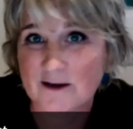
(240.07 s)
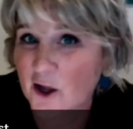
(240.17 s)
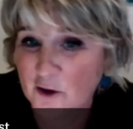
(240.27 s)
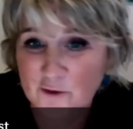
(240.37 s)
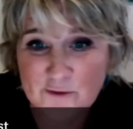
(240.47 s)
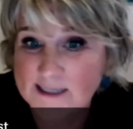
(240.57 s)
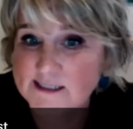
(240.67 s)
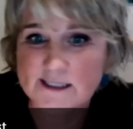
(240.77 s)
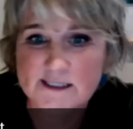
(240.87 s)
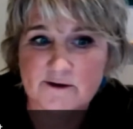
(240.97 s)
no,
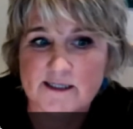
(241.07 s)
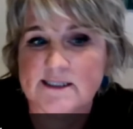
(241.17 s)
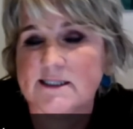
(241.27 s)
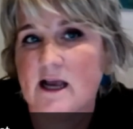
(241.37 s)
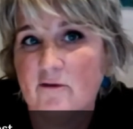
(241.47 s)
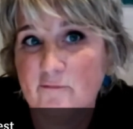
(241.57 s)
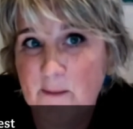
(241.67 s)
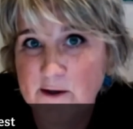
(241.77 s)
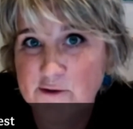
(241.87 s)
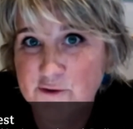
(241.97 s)
getting devices out of
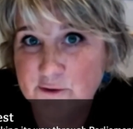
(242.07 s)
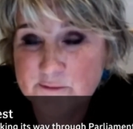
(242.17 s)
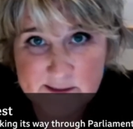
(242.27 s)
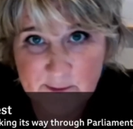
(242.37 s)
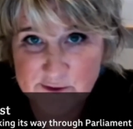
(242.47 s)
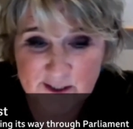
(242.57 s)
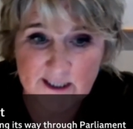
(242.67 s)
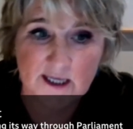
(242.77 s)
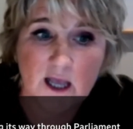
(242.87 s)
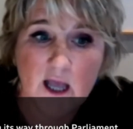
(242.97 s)
bedrooms,
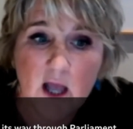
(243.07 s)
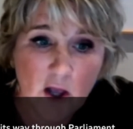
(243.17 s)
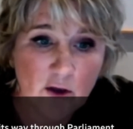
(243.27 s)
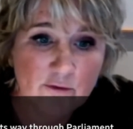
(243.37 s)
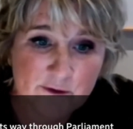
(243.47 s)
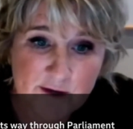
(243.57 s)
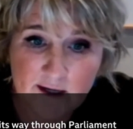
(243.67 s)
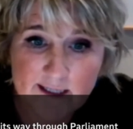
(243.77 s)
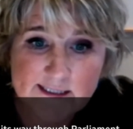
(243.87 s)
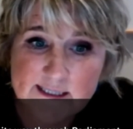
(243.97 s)
especially
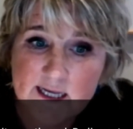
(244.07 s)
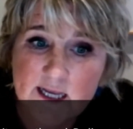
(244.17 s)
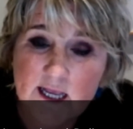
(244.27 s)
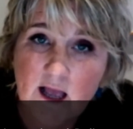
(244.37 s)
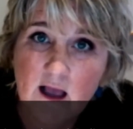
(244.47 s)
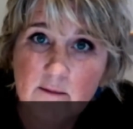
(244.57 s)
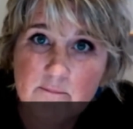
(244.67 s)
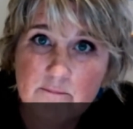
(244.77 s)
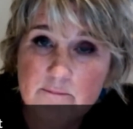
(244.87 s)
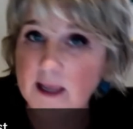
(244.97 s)
overnight,
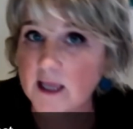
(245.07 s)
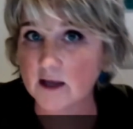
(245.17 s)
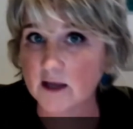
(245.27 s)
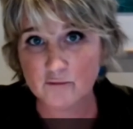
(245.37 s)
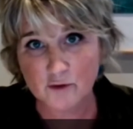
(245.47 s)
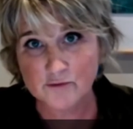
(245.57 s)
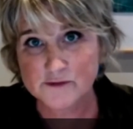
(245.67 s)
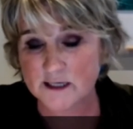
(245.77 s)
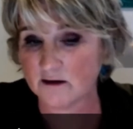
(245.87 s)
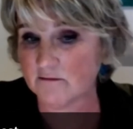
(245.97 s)
making
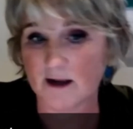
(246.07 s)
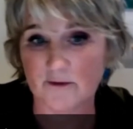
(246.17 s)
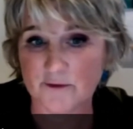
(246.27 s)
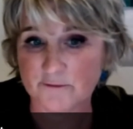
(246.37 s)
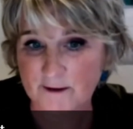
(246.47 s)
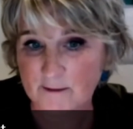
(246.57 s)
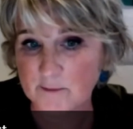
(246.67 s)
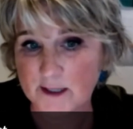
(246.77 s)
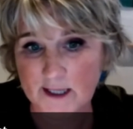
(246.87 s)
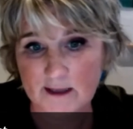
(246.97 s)
rules around the
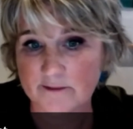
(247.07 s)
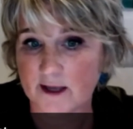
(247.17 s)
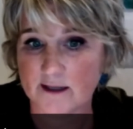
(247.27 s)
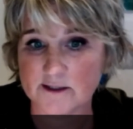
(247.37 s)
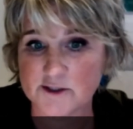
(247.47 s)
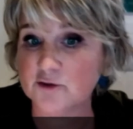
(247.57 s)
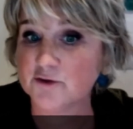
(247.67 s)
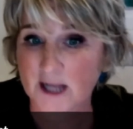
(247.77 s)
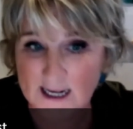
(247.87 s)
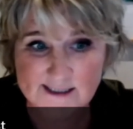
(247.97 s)
family that children
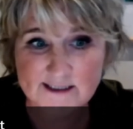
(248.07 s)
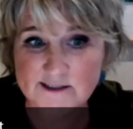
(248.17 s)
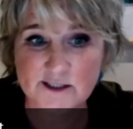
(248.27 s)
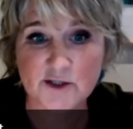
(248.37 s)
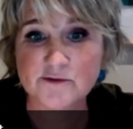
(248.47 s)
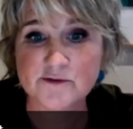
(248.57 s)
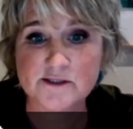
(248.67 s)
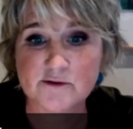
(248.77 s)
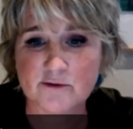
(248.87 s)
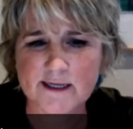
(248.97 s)
ask to use
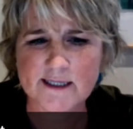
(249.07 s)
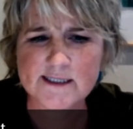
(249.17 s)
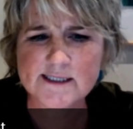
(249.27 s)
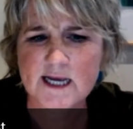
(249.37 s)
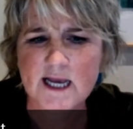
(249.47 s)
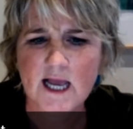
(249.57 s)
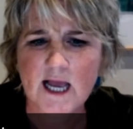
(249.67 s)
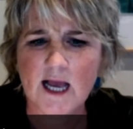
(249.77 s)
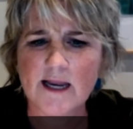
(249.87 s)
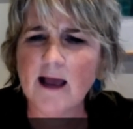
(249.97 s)
screens,
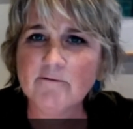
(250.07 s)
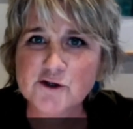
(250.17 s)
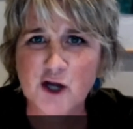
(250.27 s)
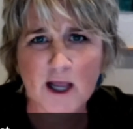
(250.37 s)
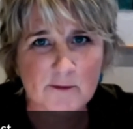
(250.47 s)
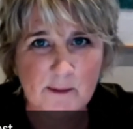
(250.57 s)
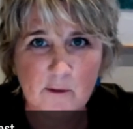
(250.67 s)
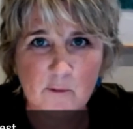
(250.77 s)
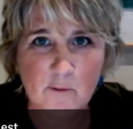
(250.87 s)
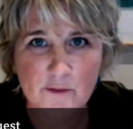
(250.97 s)
and have a chat
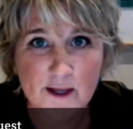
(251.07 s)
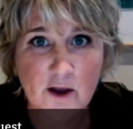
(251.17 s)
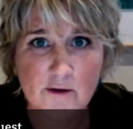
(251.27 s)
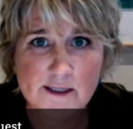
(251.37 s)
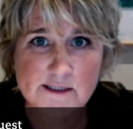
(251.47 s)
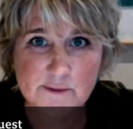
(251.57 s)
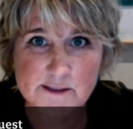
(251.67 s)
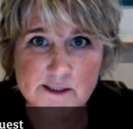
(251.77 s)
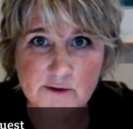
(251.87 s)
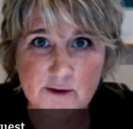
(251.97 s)
about what they're going to be
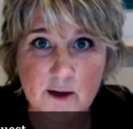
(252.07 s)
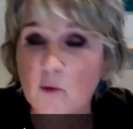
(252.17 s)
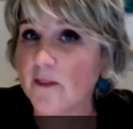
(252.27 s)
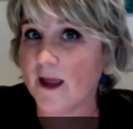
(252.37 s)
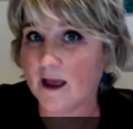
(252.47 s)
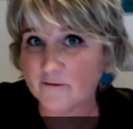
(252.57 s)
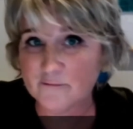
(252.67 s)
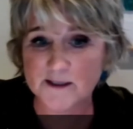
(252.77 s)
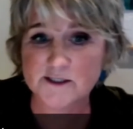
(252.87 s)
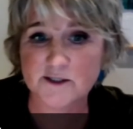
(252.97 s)
doing, what they have
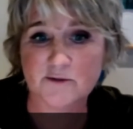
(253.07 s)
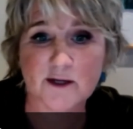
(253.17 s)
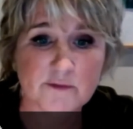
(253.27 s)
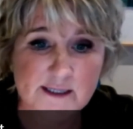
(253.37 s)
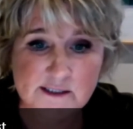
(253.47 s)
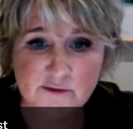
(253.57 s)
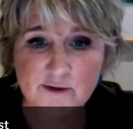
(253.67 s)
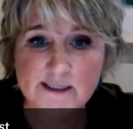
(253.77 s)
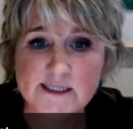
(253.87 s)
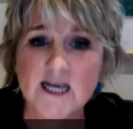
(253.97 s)
been doing on their
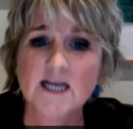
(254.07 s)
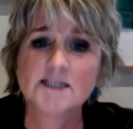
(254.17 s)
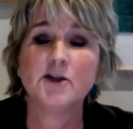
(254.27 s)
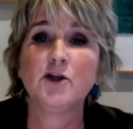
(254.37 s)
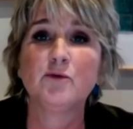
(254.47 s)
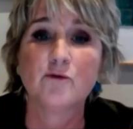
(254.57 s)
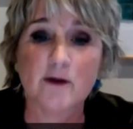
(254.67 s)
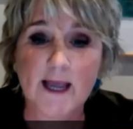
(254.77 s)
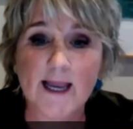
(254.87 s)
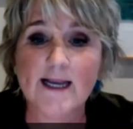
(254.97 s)
screens, so that you
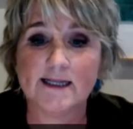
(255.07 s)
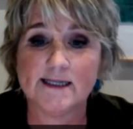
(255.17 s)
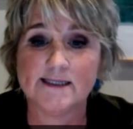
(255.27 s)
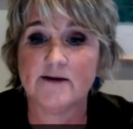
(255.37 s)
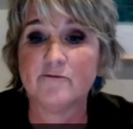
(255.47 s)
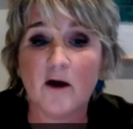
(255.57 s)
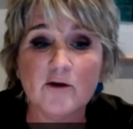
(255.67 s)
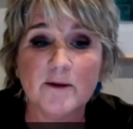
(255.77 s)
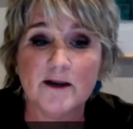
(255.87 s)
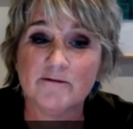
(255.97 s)
create this
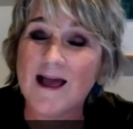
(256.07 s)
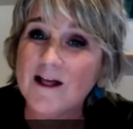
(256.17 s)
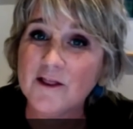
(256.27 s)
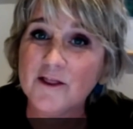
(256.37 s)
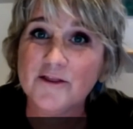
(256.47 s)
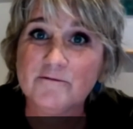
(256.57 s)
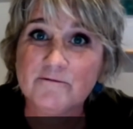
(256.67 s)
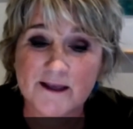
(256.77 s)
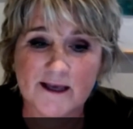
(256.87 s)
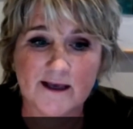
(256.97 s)
environment of healthy
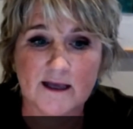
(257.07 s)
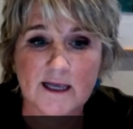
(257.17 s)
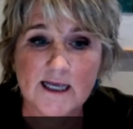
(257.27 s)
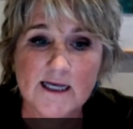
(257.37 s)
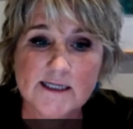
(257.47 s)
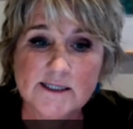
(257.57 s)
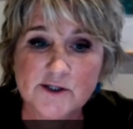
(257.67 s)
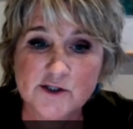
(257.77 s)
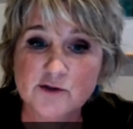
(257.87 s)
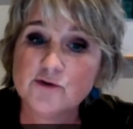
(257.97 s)
fear, so that
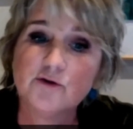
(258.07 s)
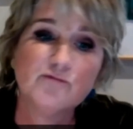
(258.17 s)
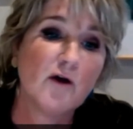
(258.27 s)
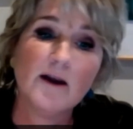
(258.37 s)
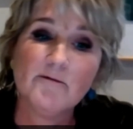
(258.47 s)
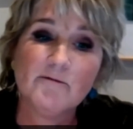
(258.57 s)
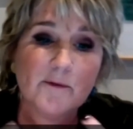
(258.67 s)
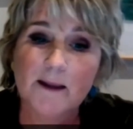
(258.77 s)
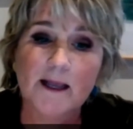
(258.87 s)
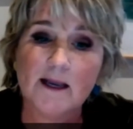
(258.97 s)
children right from the
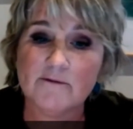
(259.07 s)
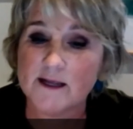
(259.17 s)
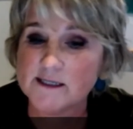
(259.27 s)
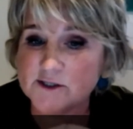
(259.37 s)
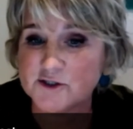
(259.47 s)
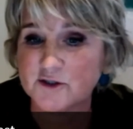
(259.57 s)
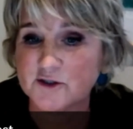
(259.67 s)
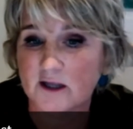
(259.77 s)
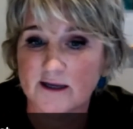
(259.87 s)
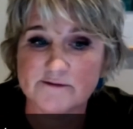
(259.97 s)
beginning of their digital
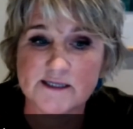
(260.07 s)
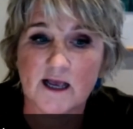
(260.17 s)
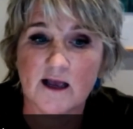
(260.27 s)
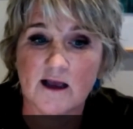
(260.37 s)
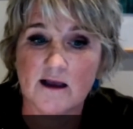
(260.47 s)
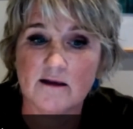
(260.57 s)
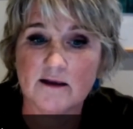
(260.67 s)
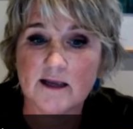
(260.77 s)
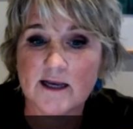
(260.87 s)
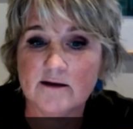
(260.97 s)
lives
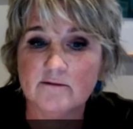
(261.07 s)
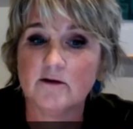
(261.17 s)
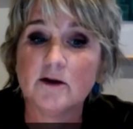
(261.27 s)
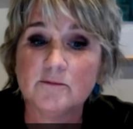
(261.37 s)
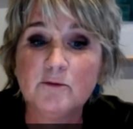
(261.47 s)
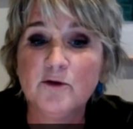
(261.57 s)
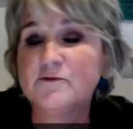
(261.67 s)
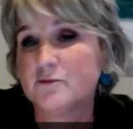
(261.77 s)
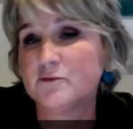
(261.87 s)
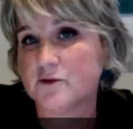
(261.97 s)
can move
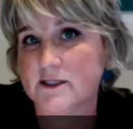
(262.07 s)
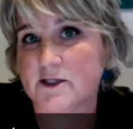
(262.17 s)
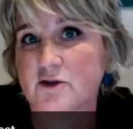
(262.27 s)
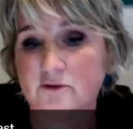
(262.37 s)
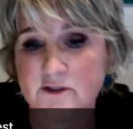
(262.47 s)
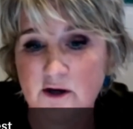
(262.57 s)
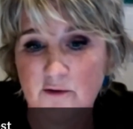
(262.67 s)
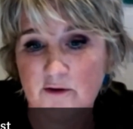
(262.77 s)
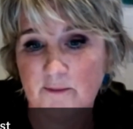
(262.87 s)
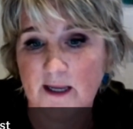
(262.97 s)
towards digital
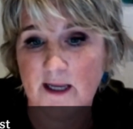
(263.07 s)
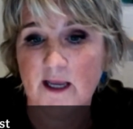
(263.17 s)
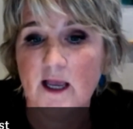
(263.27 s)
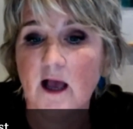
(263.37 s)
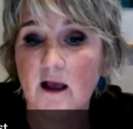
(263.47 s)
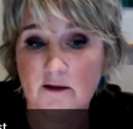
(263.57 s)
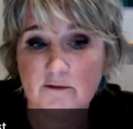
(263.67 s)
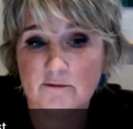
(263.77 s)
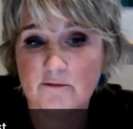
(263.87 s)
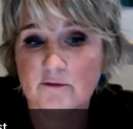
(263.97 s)
autonomy.
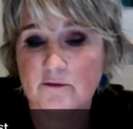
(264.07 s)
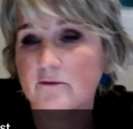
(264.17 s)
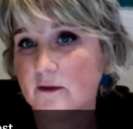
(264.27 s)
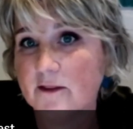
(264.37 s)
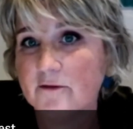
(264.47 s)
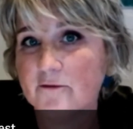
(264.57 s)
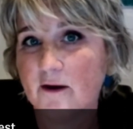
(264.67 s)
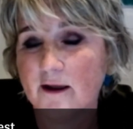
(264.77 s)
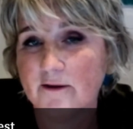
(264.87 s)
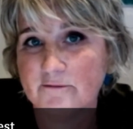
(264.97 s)
And thrive.